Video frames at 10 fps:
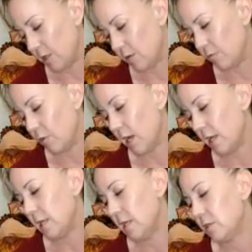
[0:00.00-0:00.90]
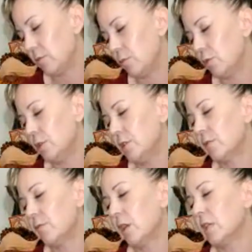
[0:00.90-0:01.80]
bring the right ear
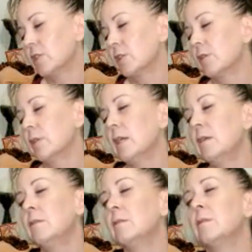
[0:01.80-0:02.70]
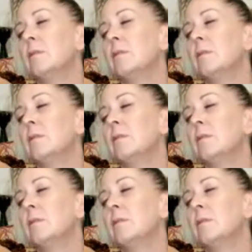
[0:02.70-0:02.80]
towards the right shoulder.